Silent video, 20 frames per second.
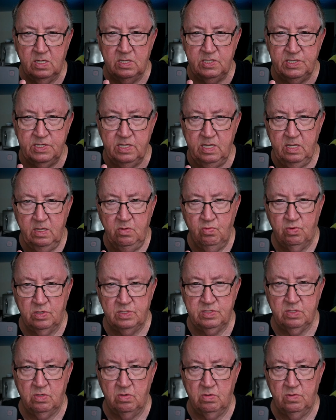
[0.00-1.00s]
can see
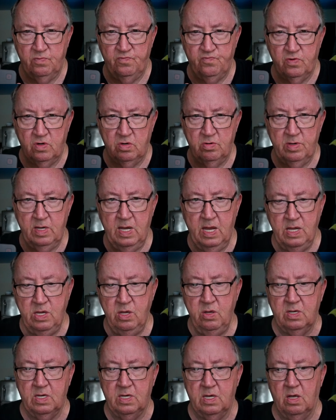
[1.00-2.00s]
what's going forward, and
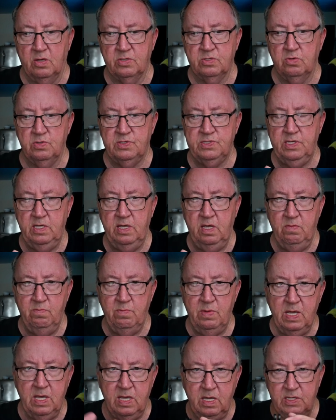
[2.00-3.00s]
you can also see
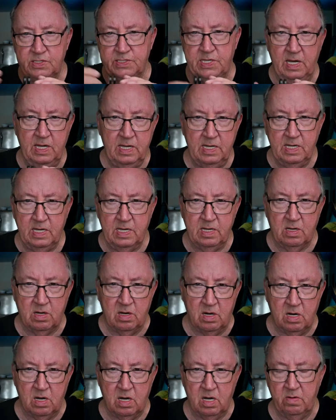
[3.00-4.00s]
me sitting in the
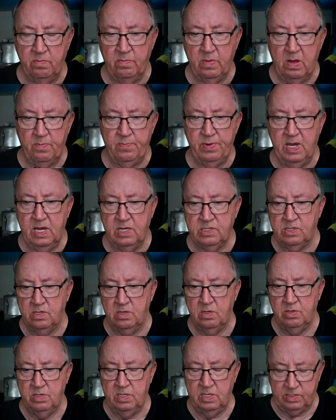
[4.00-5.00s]
car and my
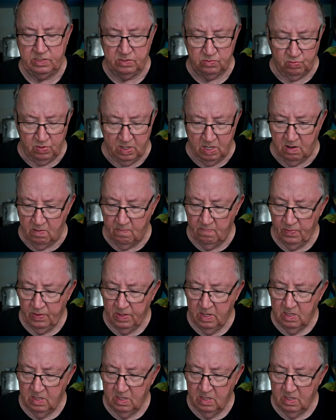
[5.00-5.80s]
passenger just as well.